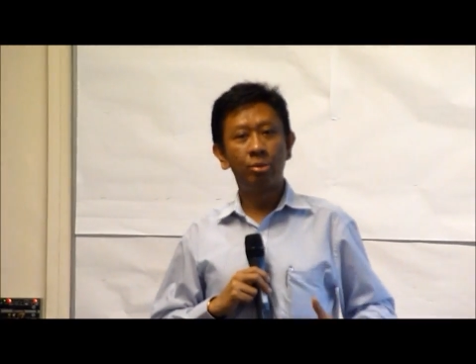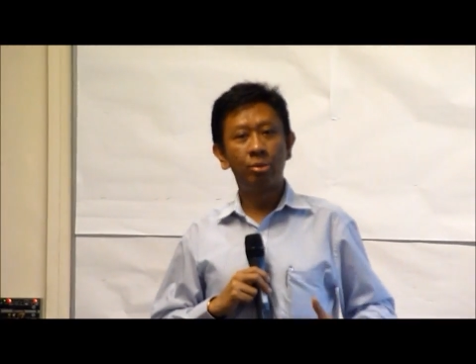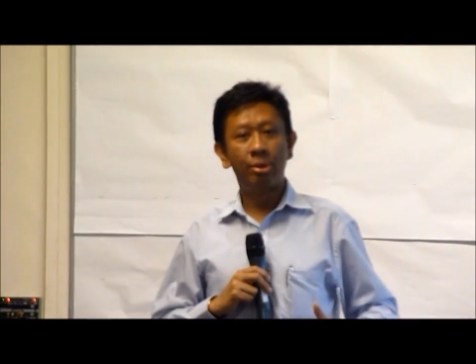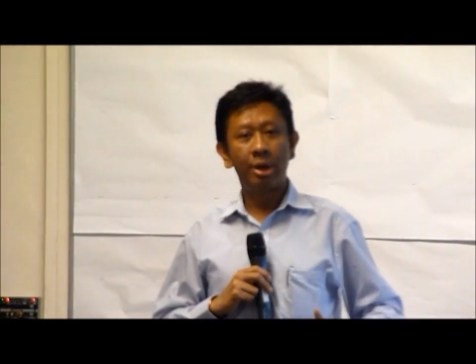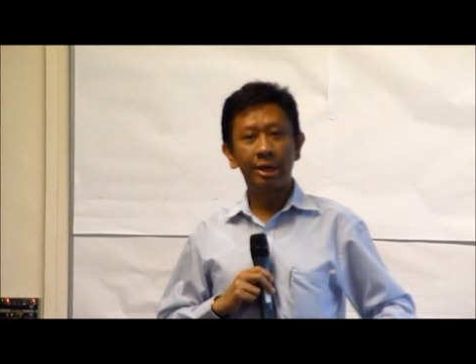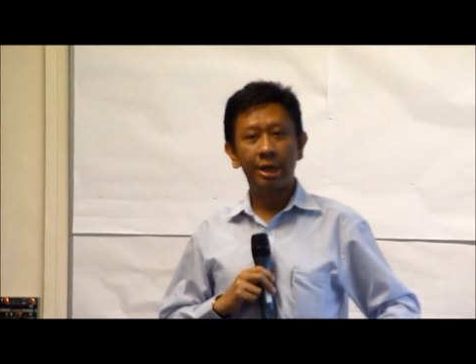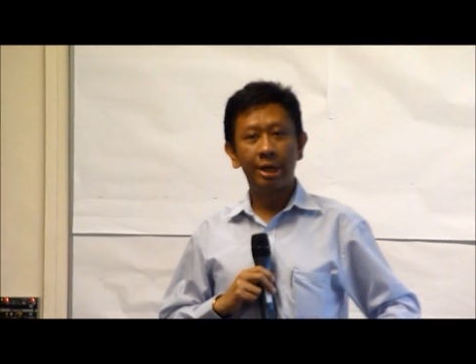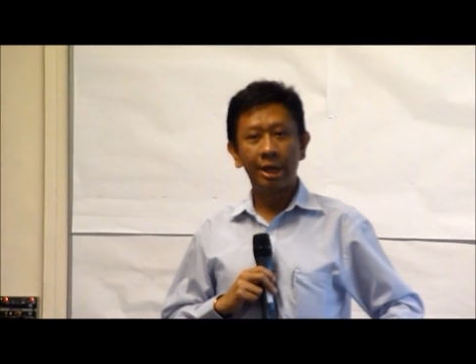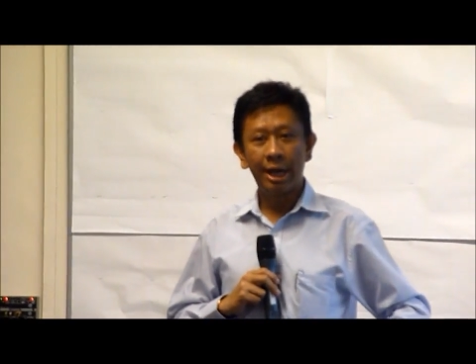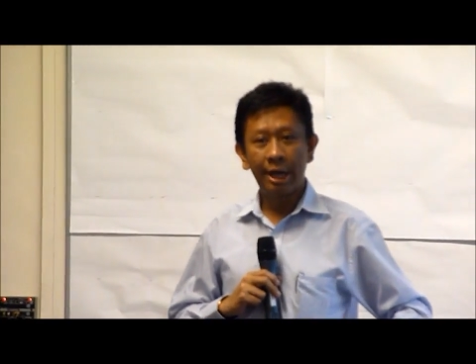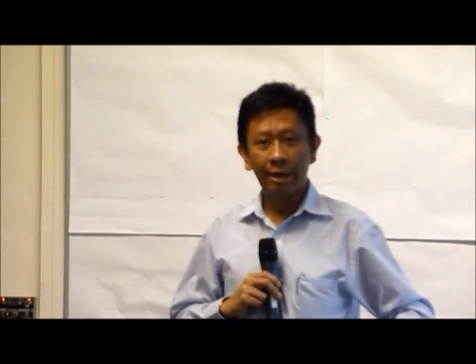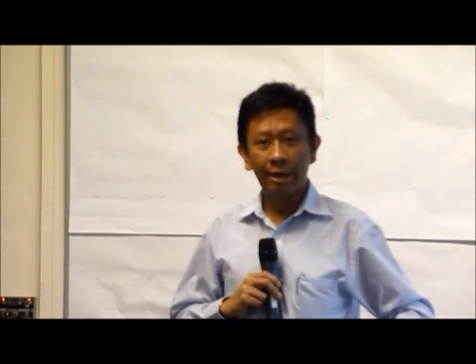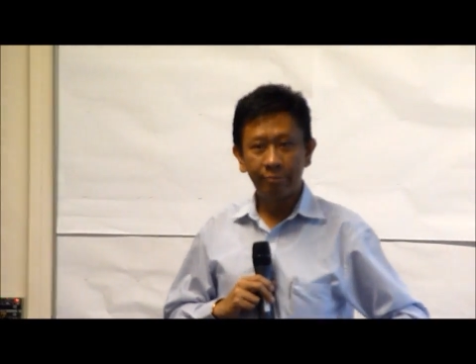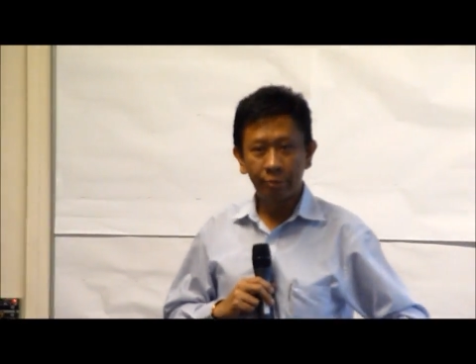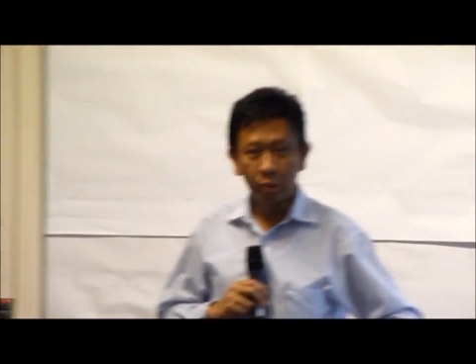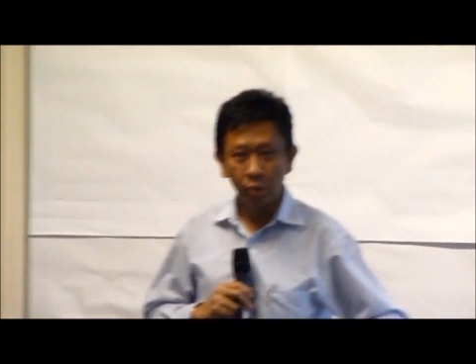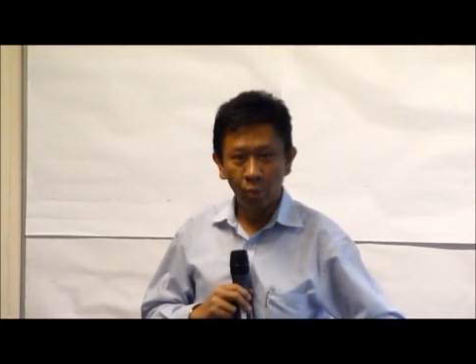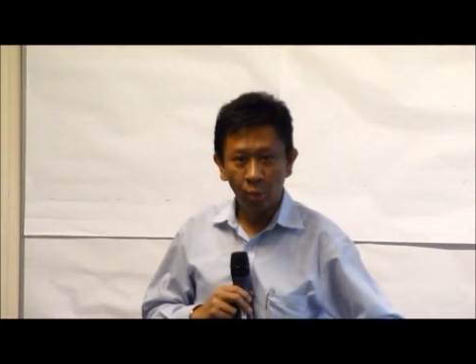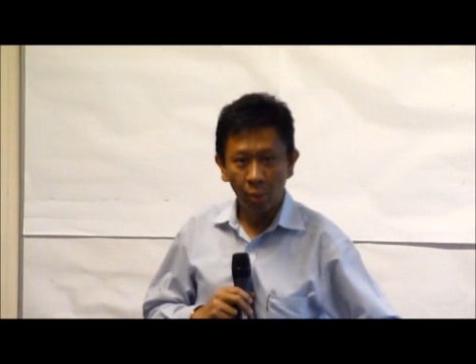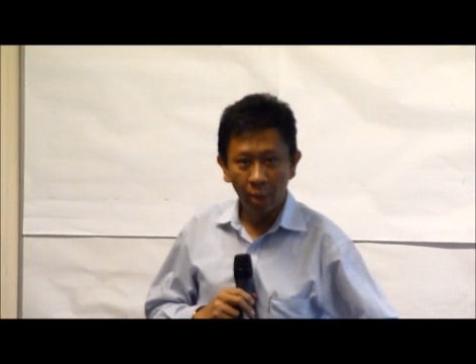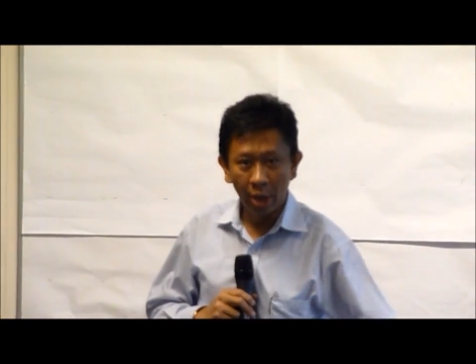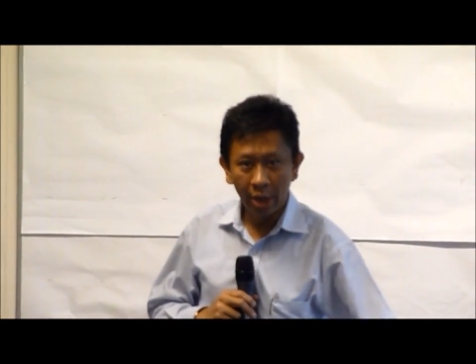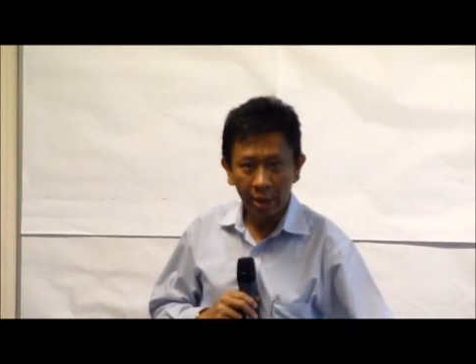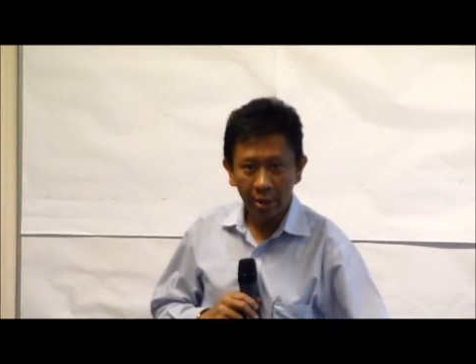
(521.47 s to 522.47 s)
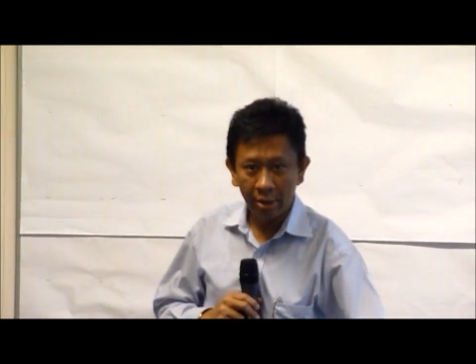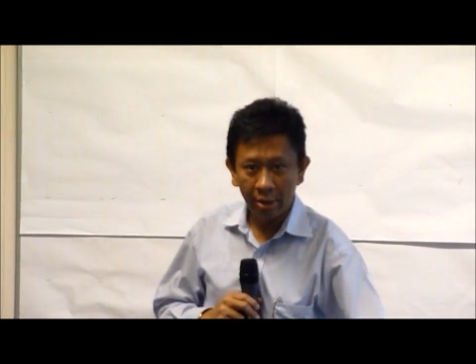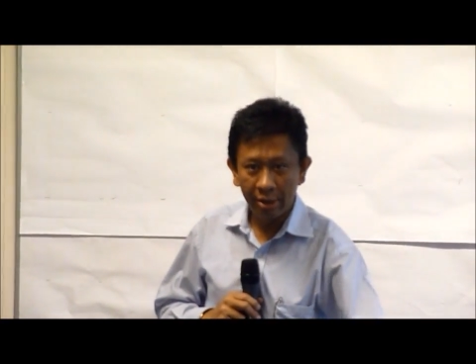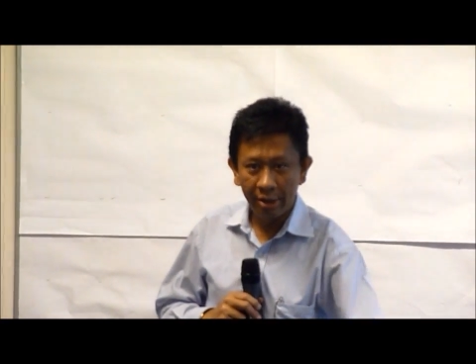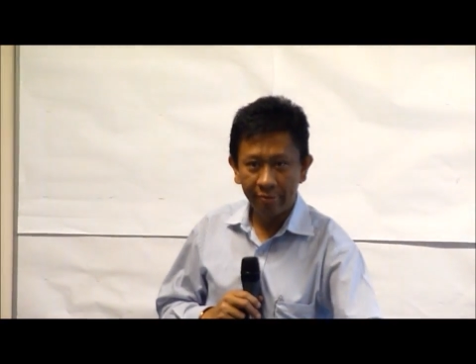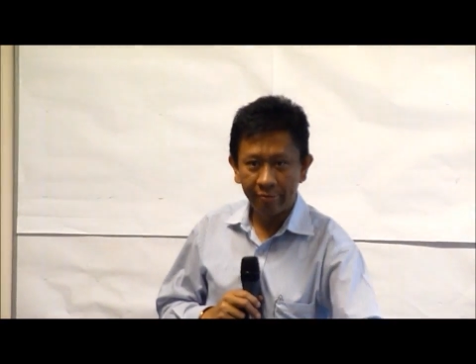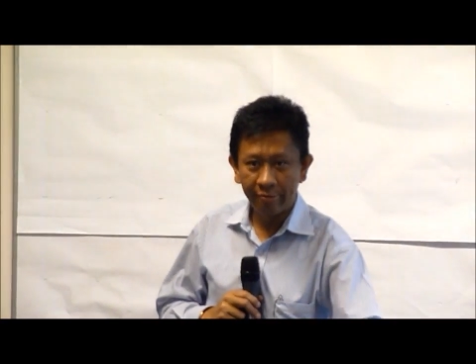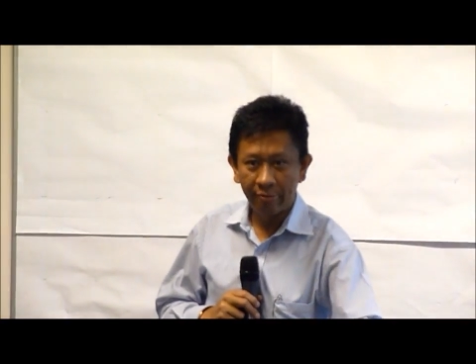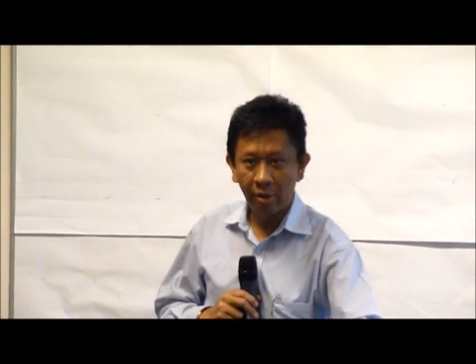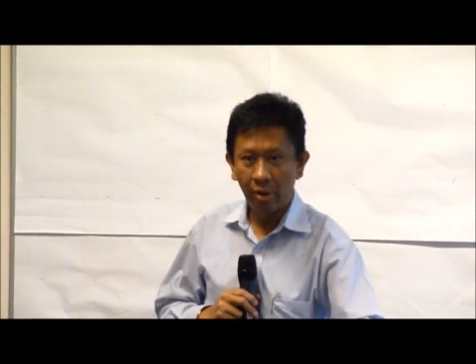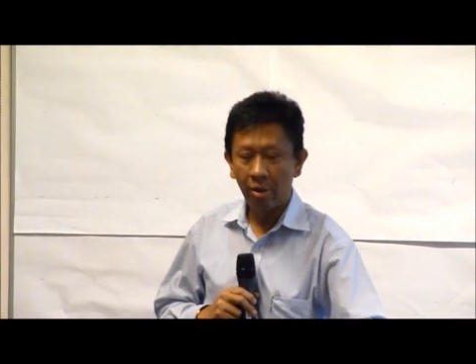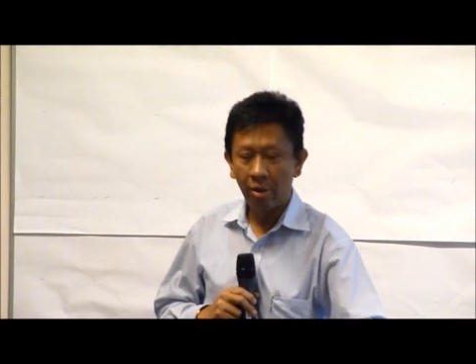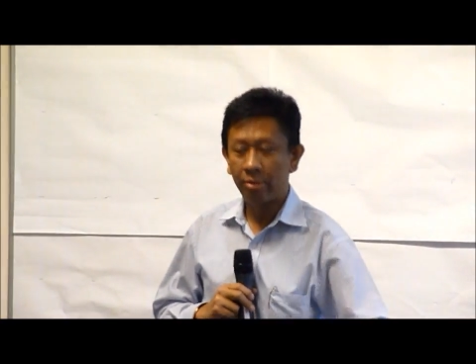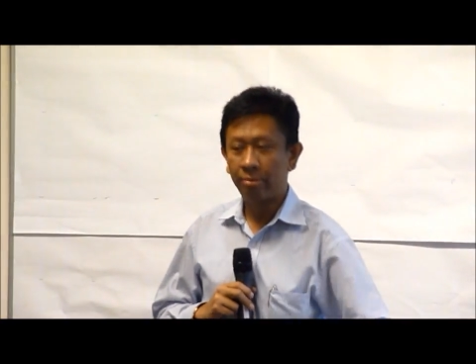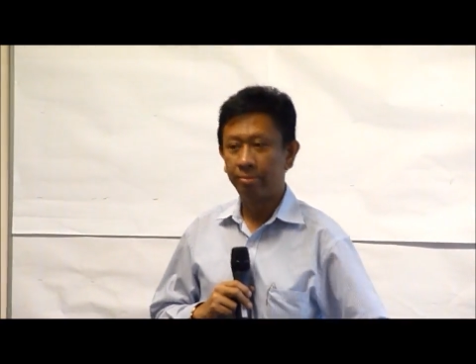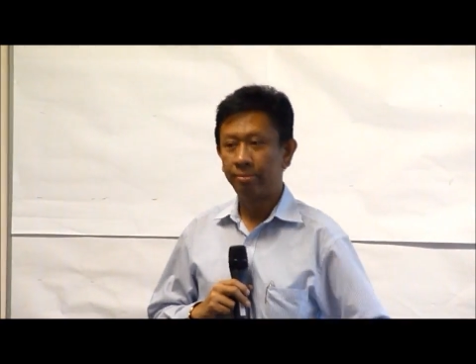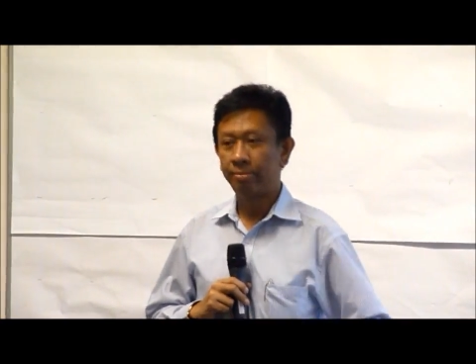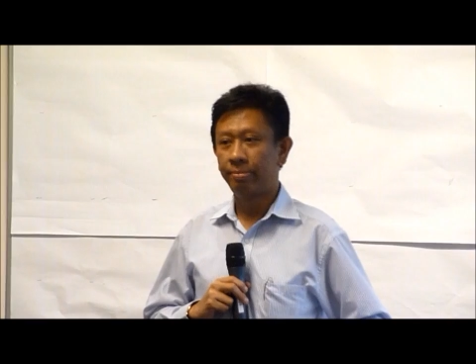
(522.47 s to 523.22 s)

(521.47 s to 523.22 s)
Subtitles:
one that had to work on the floor.